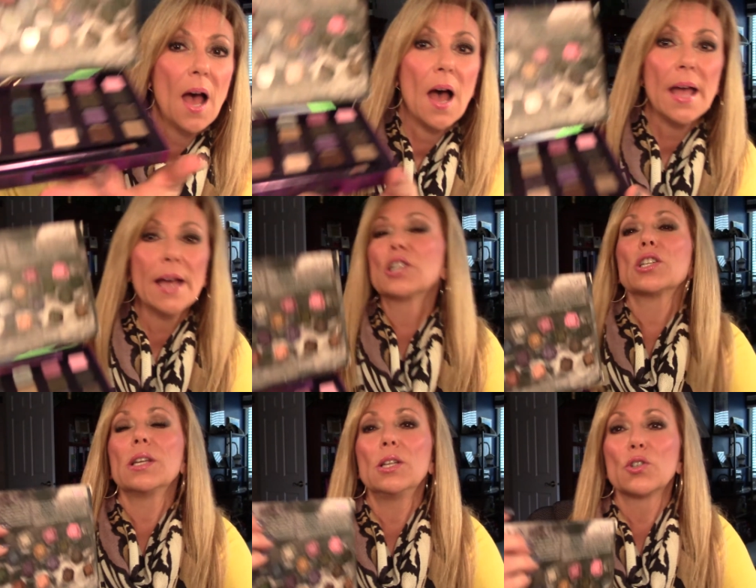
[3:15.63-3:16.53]
I
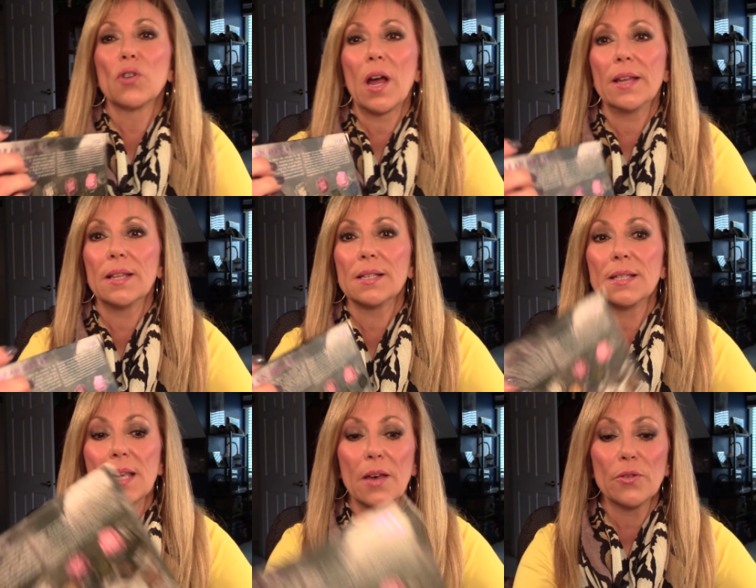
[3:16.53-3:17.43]
actually tried this
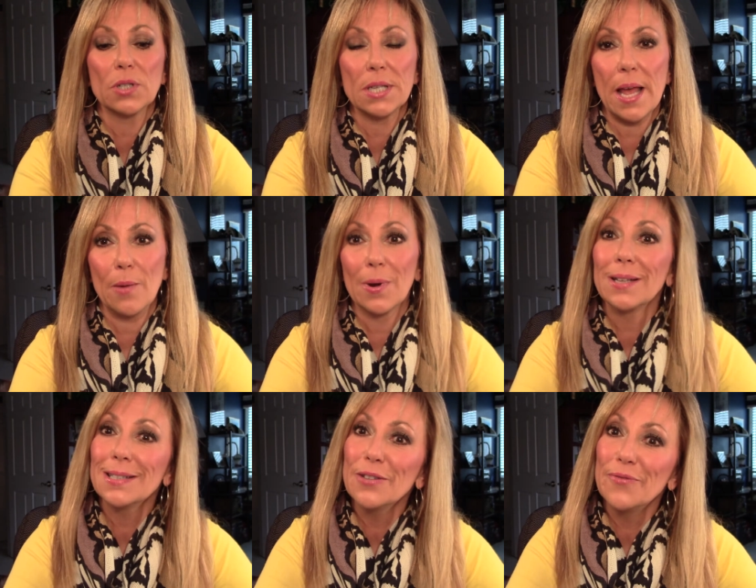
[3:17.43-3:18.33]
the other day when I
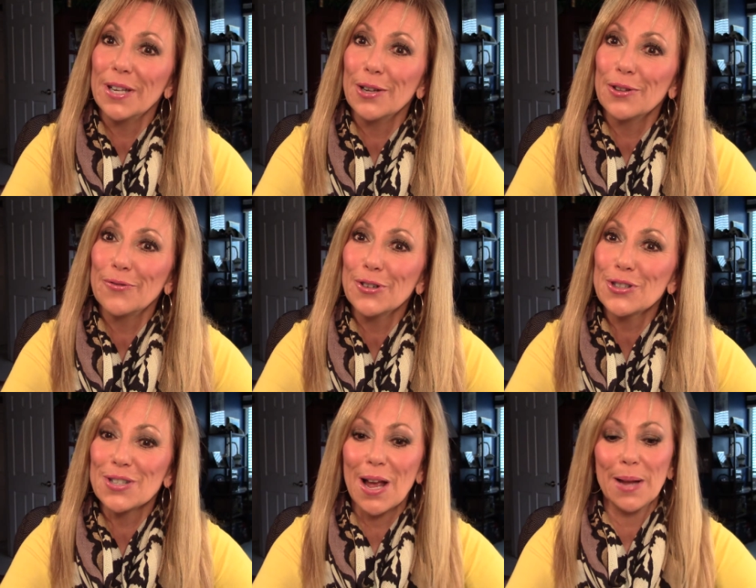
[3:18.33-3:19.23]
did the video the
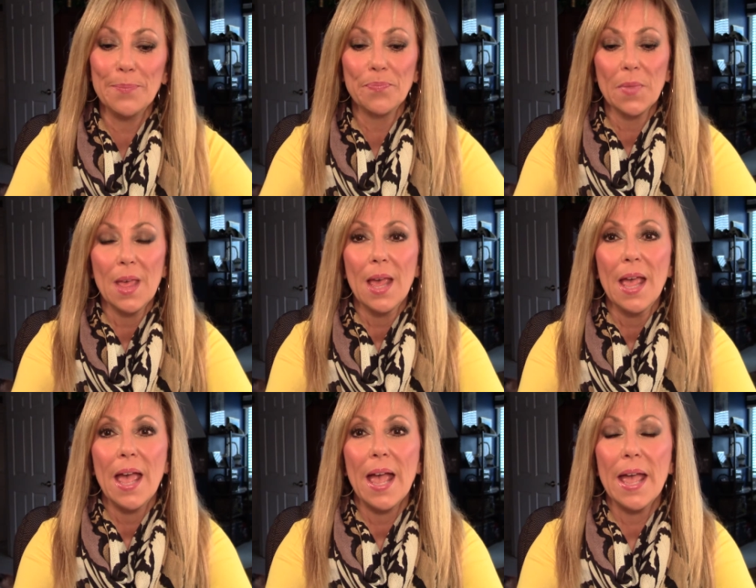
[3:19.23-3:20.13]
first time
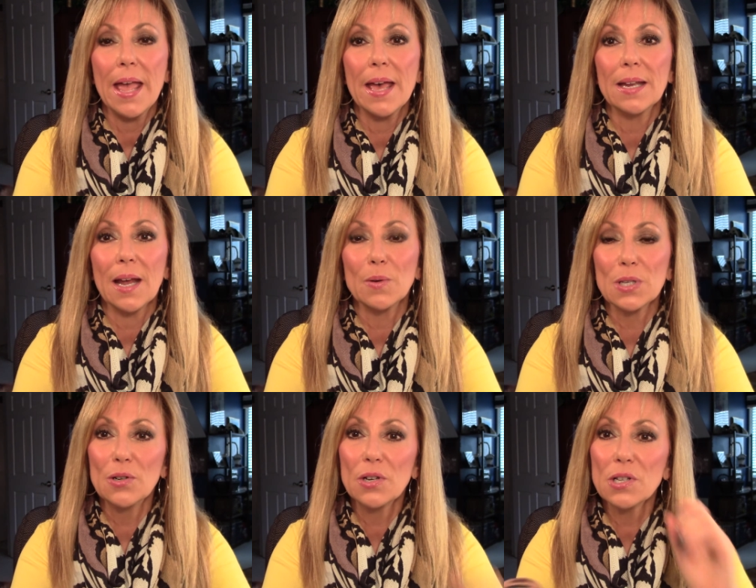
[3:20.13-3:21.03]
and I was
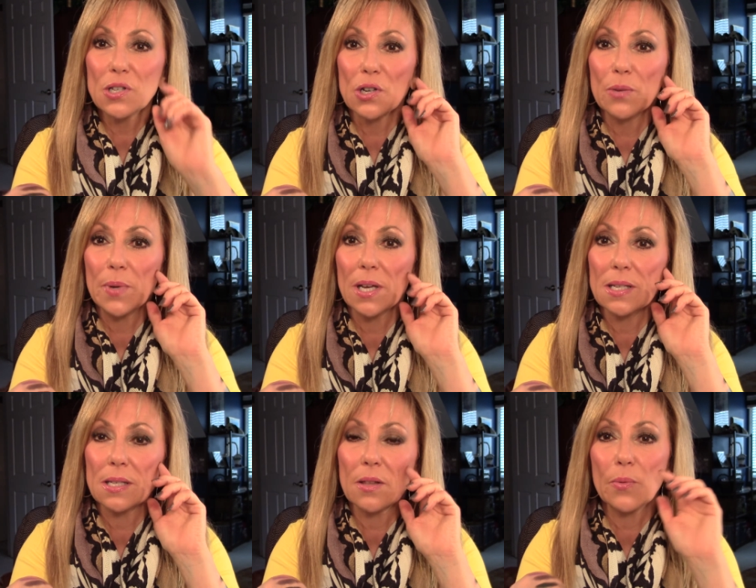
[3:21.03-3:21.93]
a little concerned
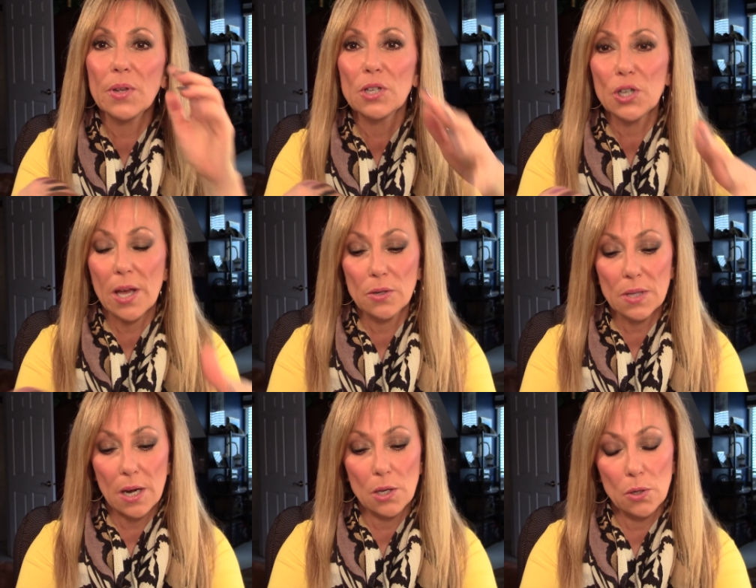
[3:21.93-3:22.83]
because three of the shadows
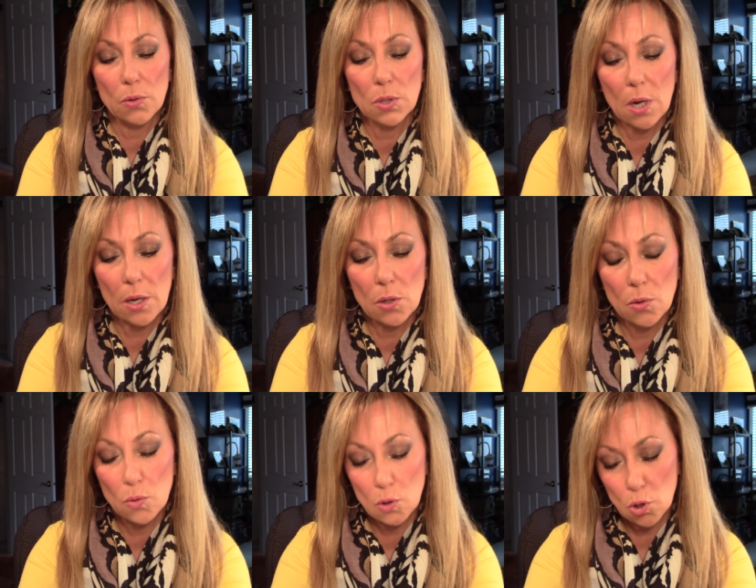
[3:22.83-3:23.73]
that I used, I
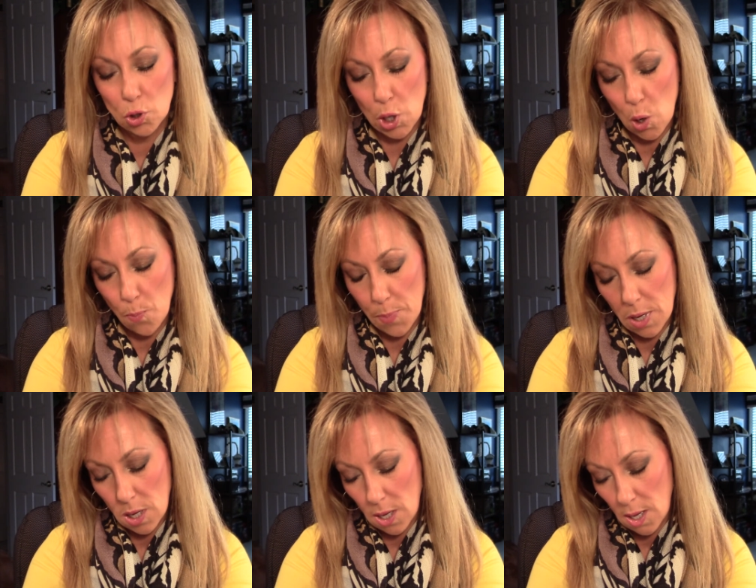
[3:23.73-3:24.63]
used Dope,
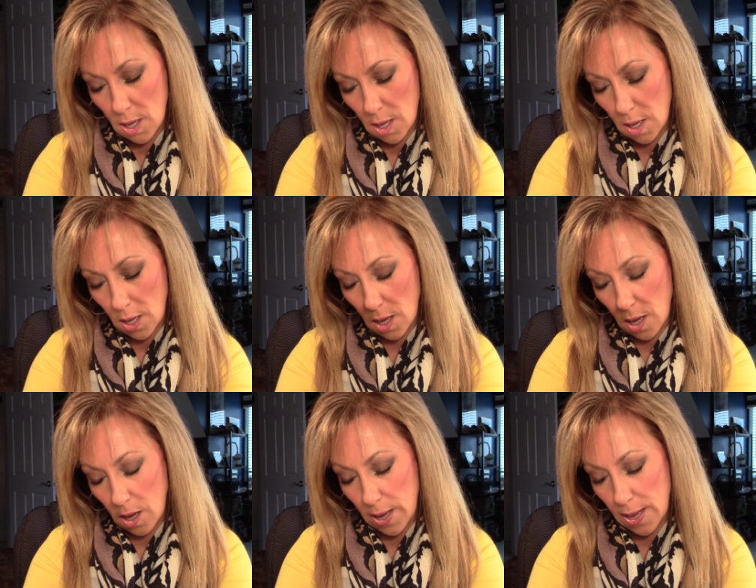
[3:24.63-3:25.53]

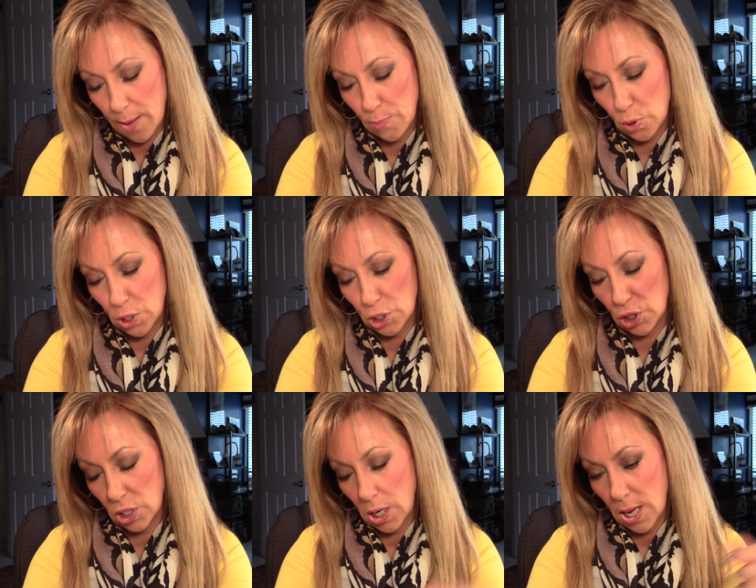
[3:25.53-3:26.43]
uh,
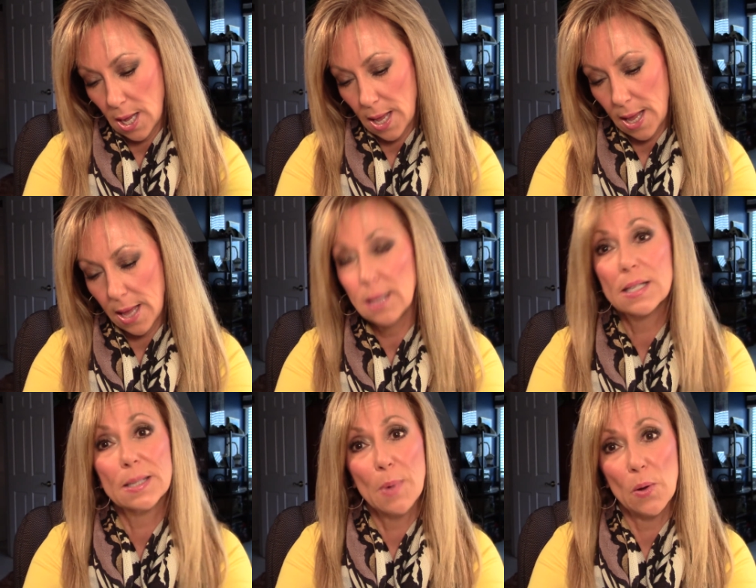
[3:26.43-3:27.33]
Ambush, and
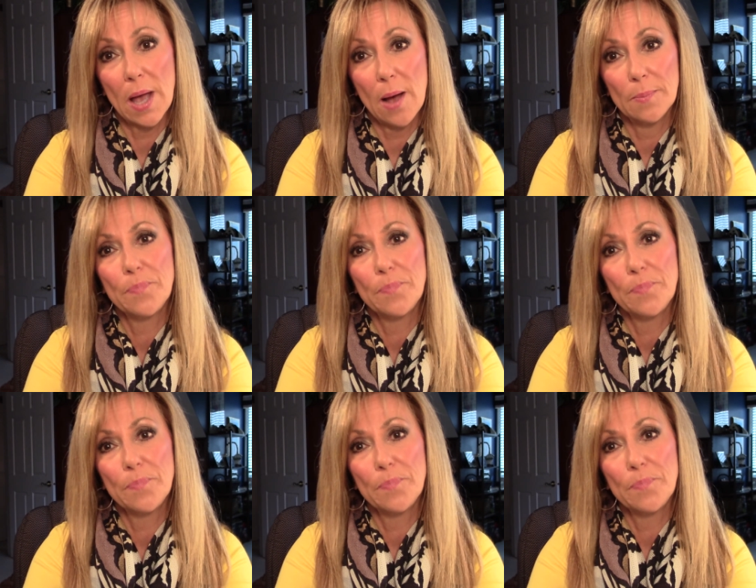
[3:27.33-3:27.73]
Smoke Out.